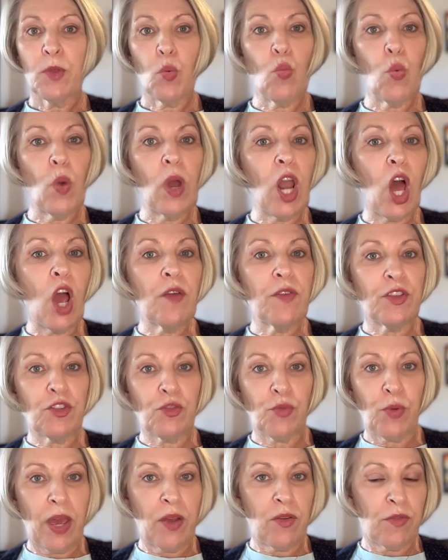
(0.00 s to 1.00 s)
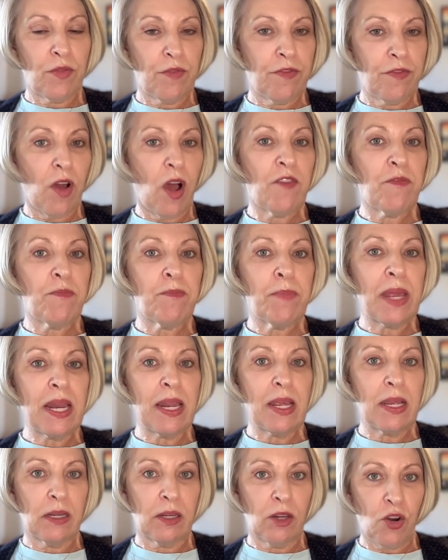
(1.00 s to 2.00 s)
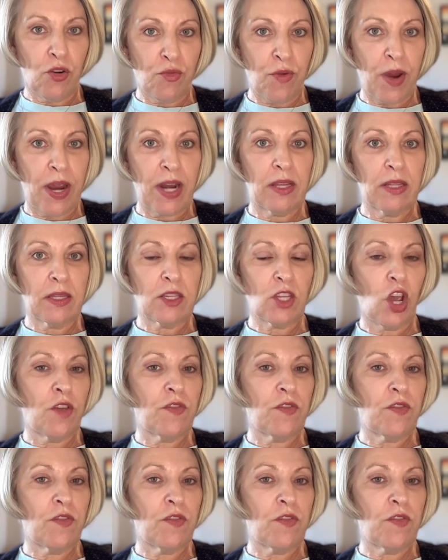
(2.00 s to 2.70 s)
well over 305 billion credits